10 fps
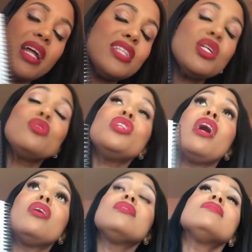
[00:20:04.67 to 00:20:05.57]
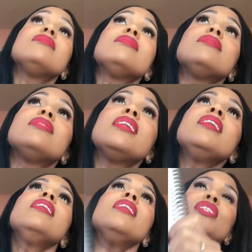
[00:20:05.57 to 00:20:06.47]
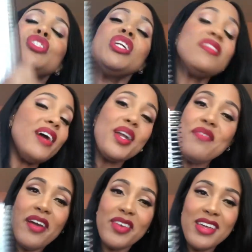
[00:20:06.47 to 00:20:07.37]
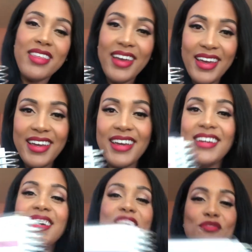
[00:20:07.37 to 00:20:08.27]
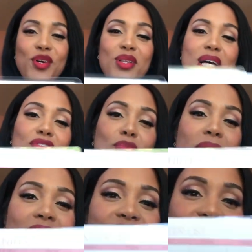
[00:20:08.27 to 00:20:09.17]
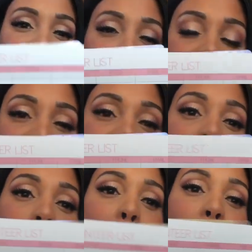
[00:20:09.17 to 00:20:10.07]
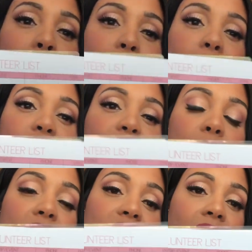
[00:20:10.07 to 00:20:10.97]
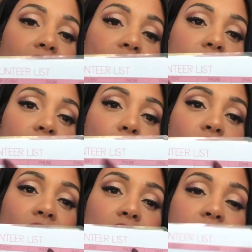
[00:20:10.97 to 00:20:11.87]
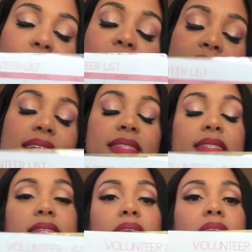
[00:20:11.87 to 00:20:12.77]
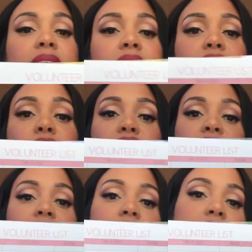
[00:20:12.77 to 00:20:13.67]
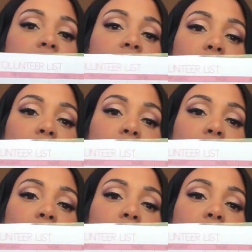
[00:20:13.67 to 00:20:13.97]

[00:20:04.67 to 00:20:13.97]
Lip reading: I told y'all, she thought of everything For the Love of Pie. She's amazing. But yeah, so volunteer list. And so just anytime